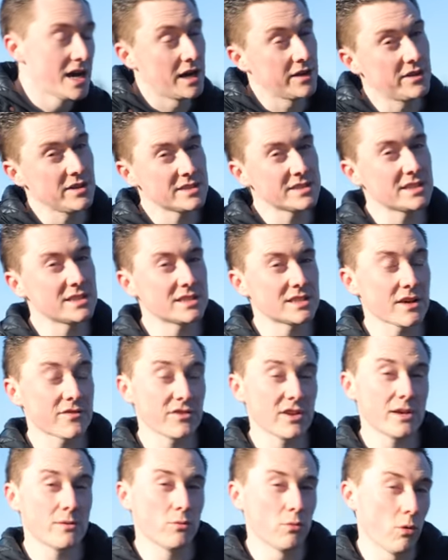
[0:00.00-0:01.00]
And this is
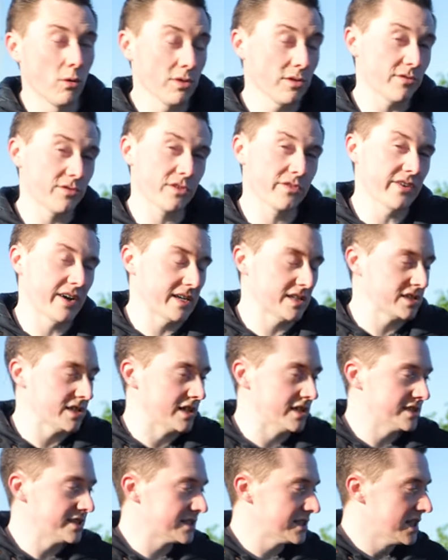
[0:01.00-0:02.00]
definitely one of the
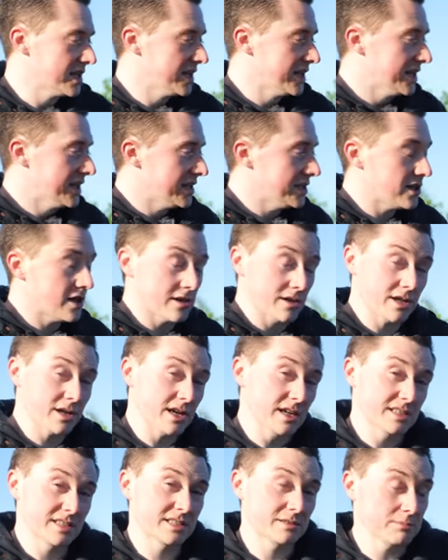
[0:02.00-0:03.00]
factors, you know, it
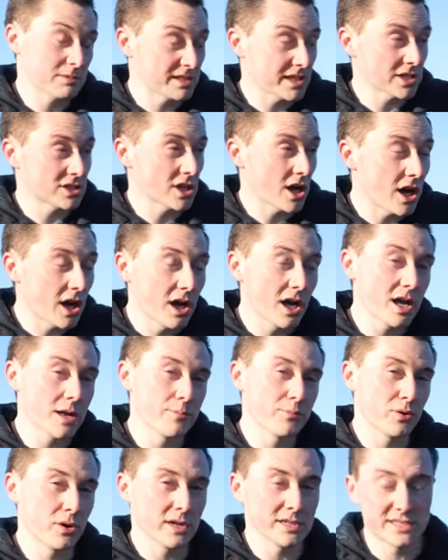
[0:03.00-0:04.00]
has such a high
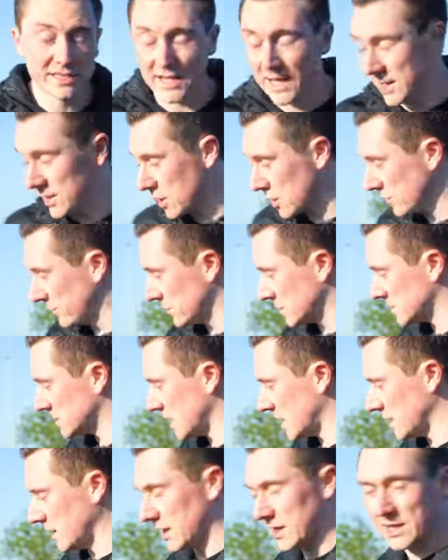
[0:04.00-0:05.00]
price tag over,
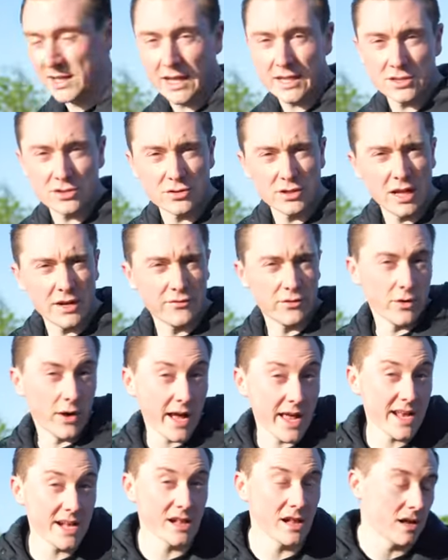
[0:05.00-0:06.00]
say, like an entry-level
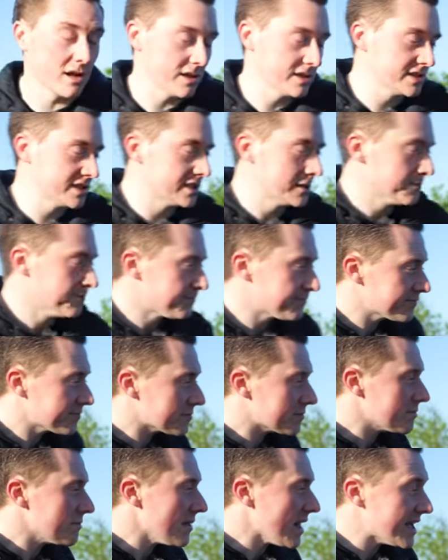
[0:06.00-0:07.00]
A-Class.
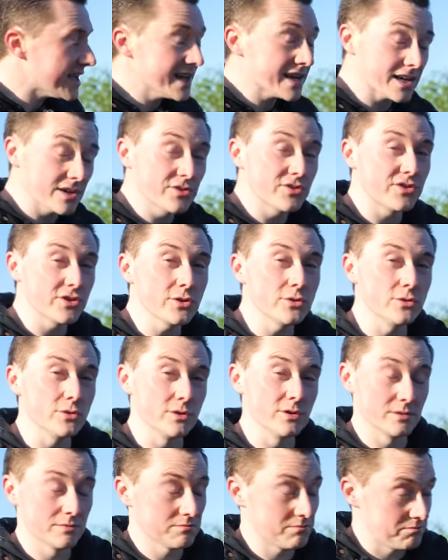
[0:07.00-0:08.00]
It can
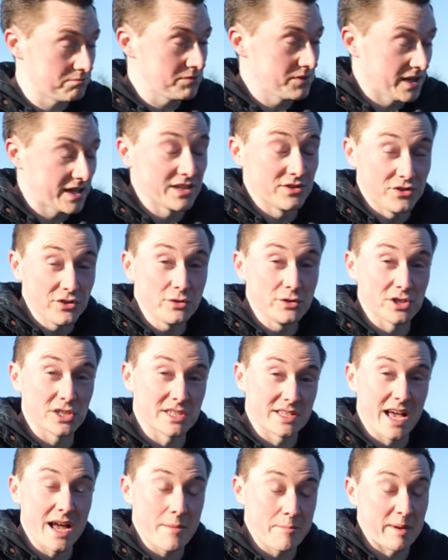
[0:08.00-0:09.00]
do
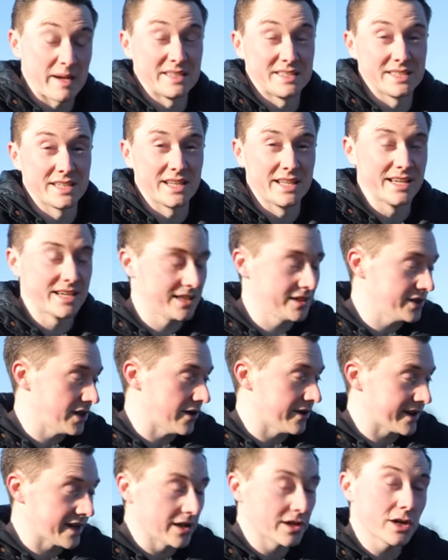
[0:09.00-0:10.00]
just that, basically. You
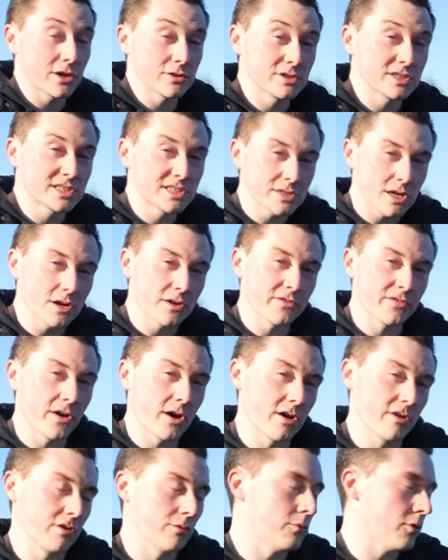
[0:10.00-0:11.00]
know, it can go so
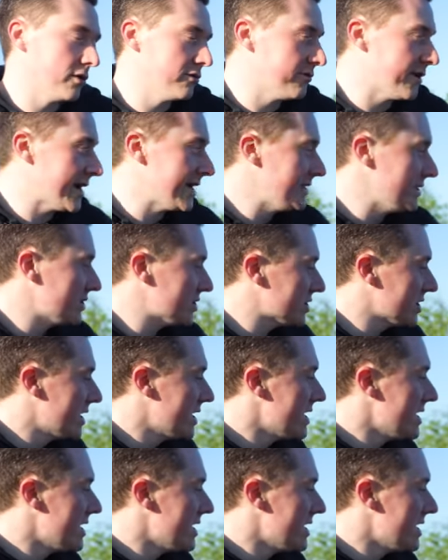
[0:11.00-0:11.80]
far on one range.